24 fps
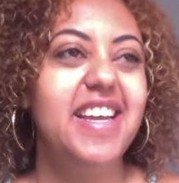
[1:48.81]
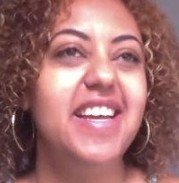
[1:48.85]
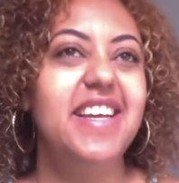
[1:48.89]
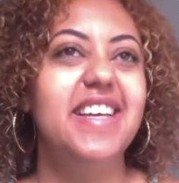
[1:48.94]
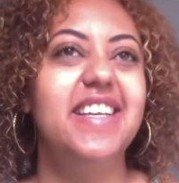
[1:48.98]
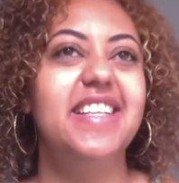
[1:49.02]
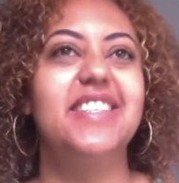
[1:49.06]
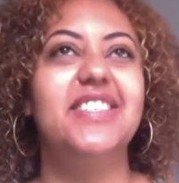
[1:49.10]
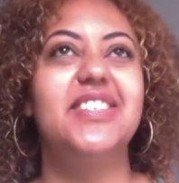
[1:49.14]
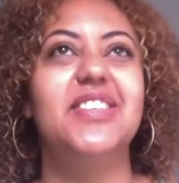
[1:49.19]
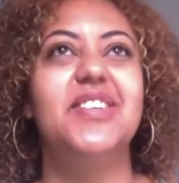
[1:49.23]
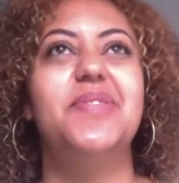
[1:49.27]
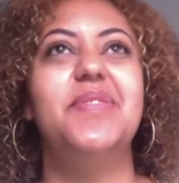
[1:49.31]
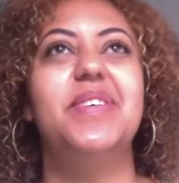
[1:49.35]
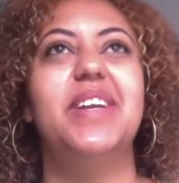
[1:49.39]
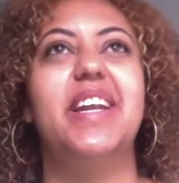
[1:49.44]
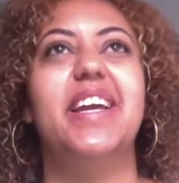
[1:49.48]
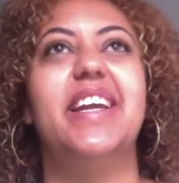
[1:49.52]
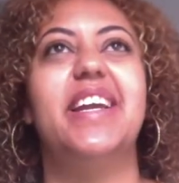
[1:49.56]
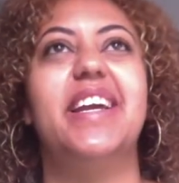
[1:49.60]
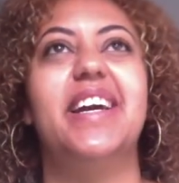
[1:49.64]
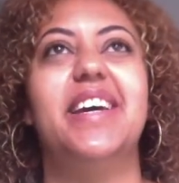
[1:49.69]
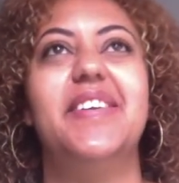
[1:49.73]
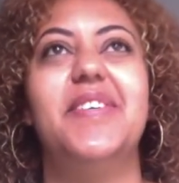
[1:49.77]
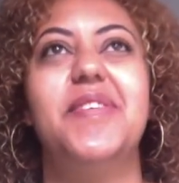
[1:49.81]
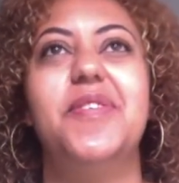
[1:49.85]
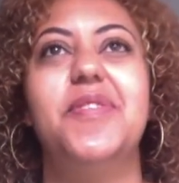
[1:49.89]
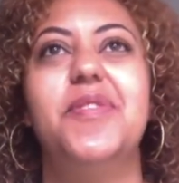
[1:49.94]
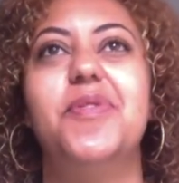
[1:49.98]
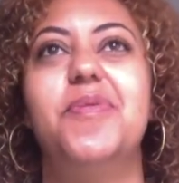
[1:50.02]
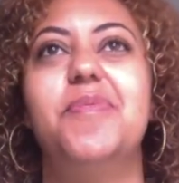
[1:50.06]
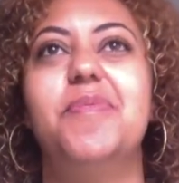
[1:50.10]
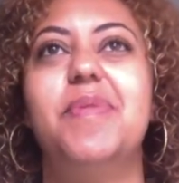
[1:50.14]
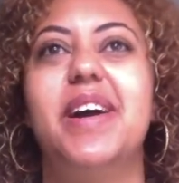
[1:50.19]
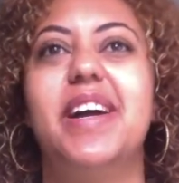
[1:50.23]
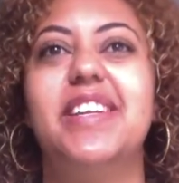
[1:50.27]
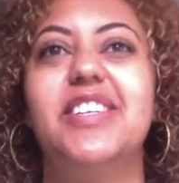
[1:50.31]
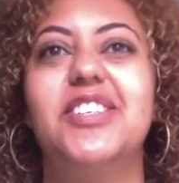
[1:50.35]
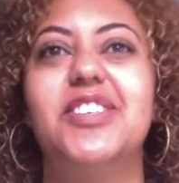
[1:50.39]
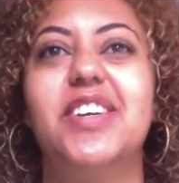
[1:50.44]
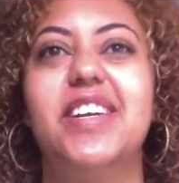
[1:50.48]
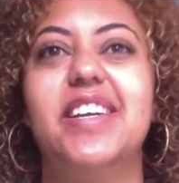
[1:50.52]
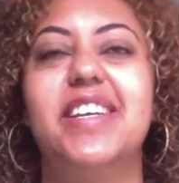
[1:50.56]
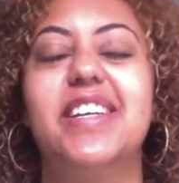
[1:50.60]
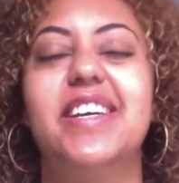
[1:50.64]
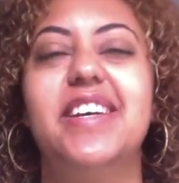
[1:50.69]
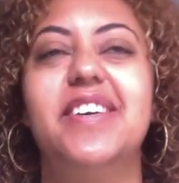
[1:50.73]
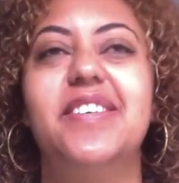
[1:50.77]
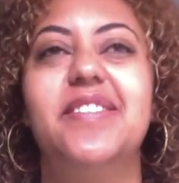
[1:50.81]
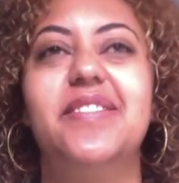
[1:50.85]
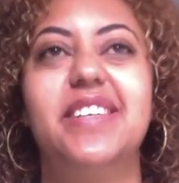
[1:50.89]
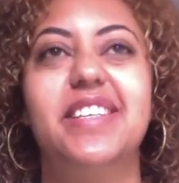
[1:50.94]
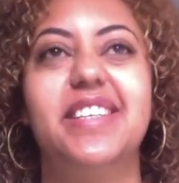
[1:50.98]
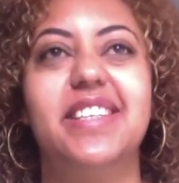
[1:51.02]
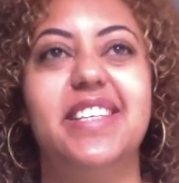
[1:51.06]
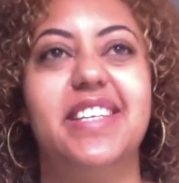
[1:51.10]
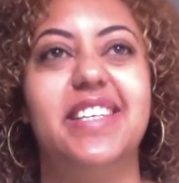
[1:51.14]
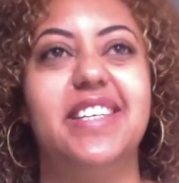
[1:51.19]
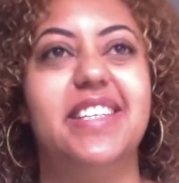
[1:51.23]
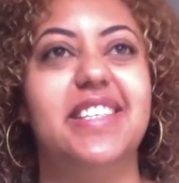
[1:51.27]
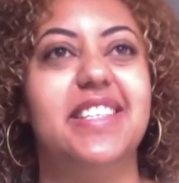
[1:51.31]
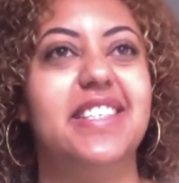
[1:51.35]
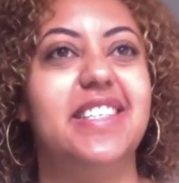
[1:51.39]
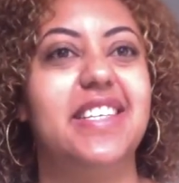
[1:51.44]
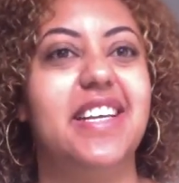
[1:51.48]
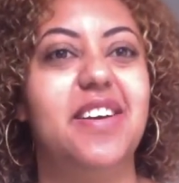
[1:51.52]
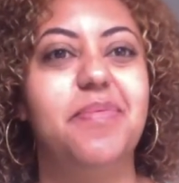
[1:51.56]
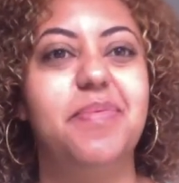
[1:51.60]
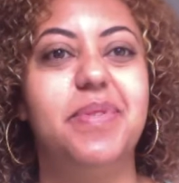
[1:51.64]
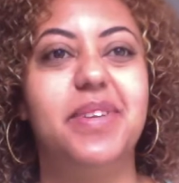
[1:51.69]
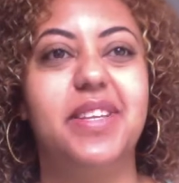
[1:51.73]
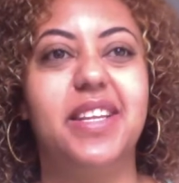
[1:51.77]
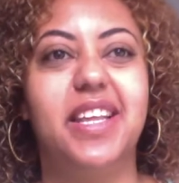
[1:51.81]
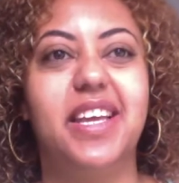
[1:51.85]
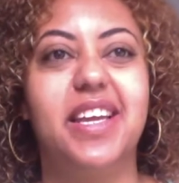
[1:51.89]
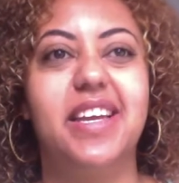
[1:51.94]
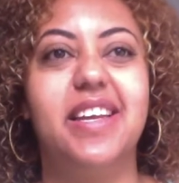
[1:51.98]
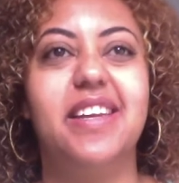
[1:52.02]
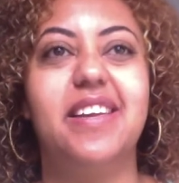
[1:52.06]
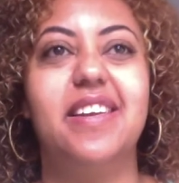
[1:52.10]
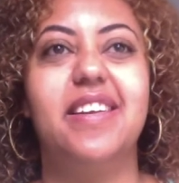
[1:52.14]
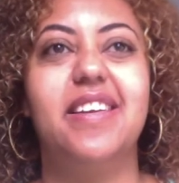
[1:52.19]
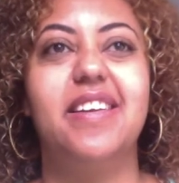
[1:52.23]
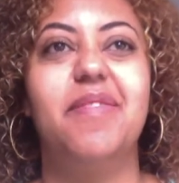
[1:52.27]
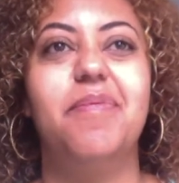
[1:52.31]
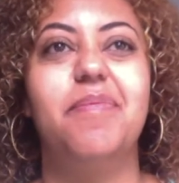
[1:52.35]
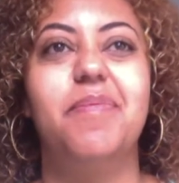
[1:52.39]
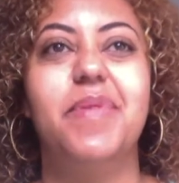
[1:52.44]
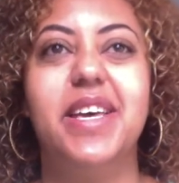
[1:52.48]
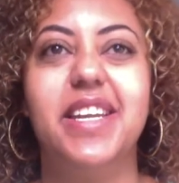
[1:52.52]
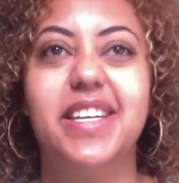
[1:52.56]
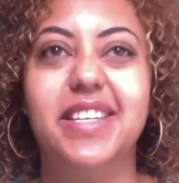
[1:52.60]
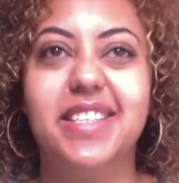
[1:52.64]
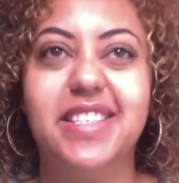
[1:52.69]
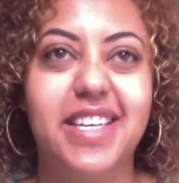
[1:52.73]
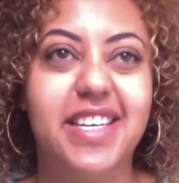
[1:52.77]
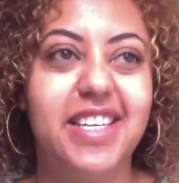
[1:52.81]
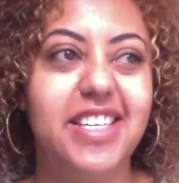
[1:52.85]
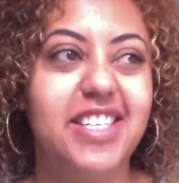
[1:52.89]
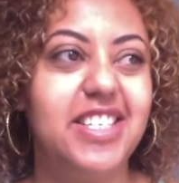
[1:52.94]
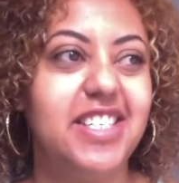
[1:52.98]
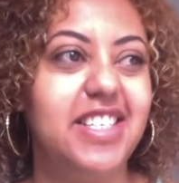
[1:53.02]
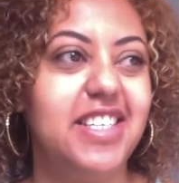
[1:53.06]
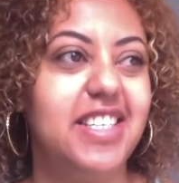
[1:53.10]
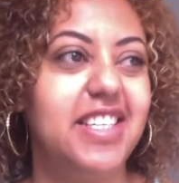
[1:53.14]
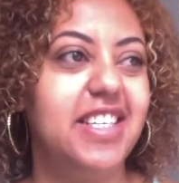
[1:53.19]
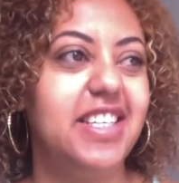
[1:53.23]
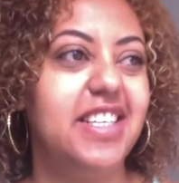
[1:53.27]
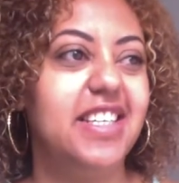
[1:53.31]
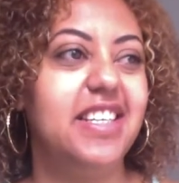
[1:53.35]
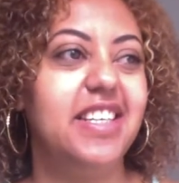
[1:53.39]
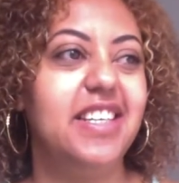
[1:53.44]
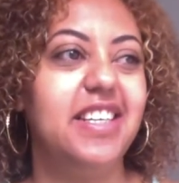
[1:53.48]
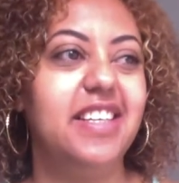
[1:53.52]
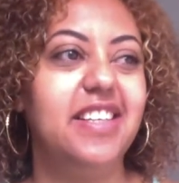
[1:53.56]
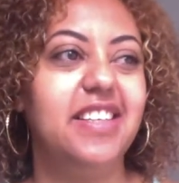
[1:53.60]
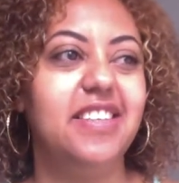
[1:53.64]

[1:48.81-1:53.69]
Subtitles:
And so when I got home, I tried everything to stop it, like meditation,